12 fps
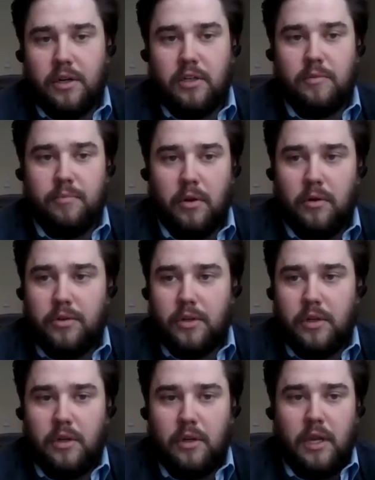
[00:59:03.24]
an
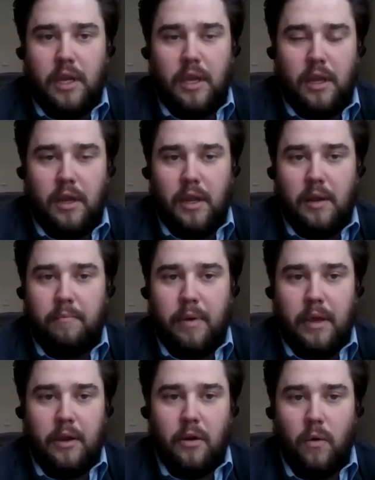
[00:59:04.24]
explosion in
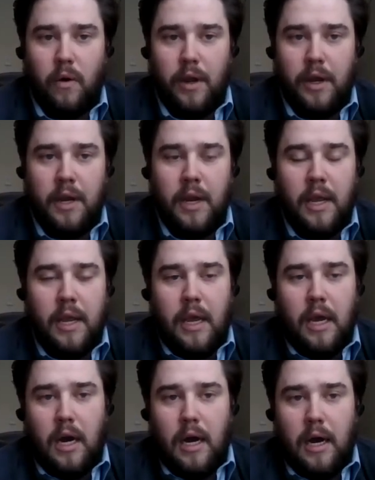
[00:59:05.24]
Bitcoin.
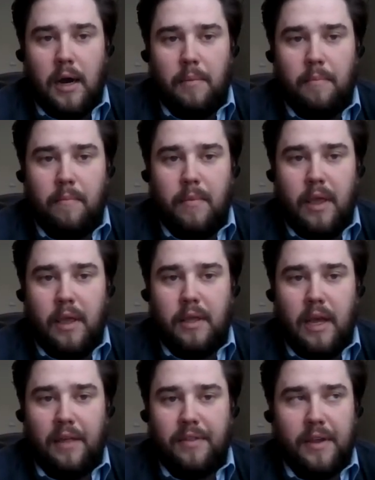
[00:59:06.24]

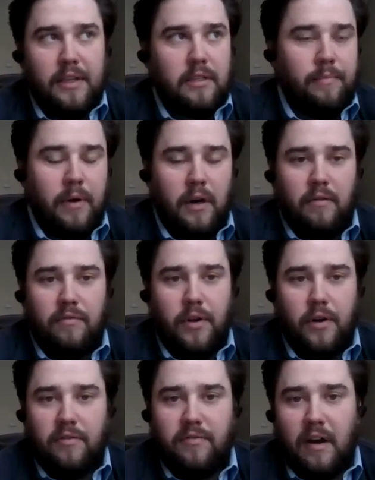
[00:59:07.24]
I think it's above
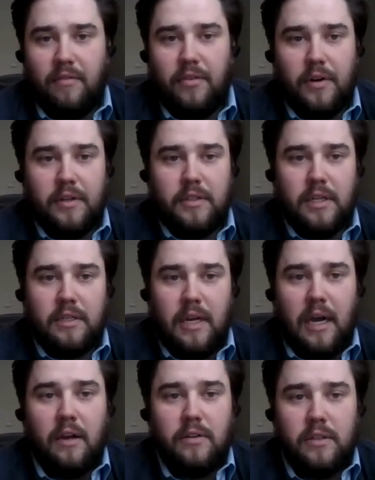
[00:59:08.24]
35,
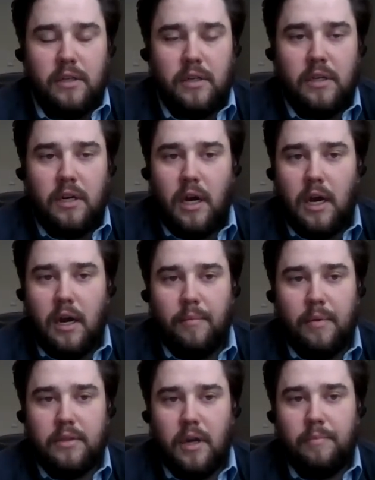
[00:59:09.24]
36,000.
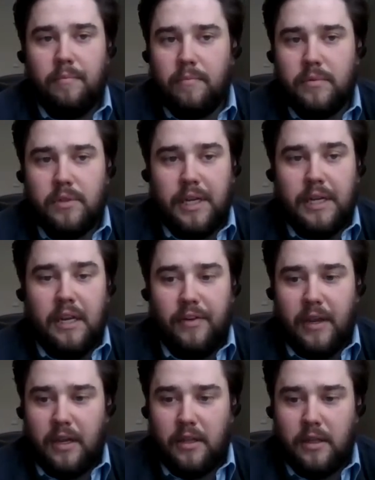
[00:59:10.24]
It's up
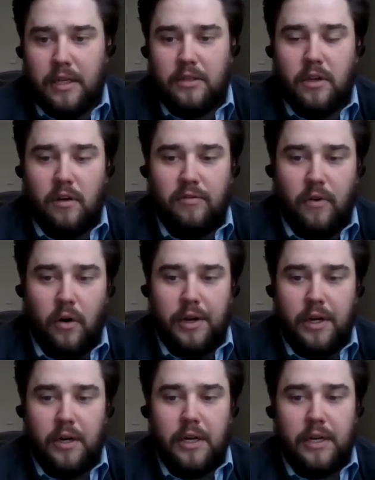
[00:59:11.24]
significantly so far
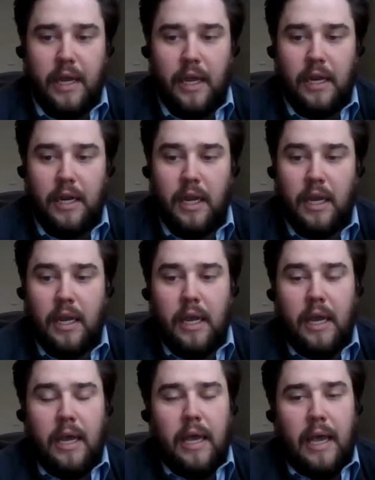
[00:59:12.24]
year to date.
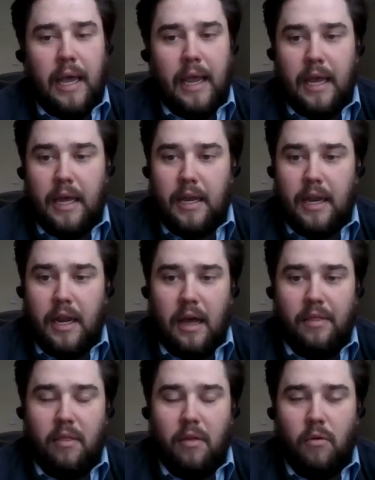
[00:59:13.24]
And
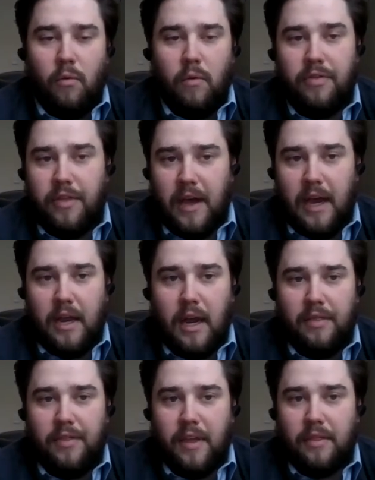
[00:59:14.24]
with that,
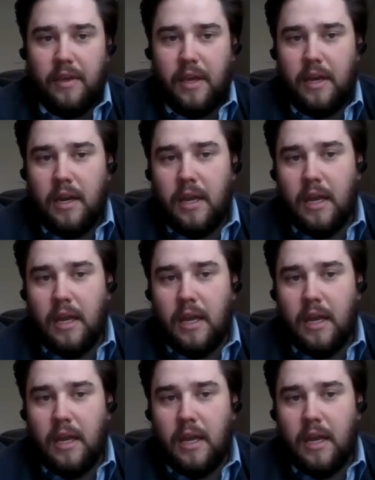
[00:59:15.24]
I think that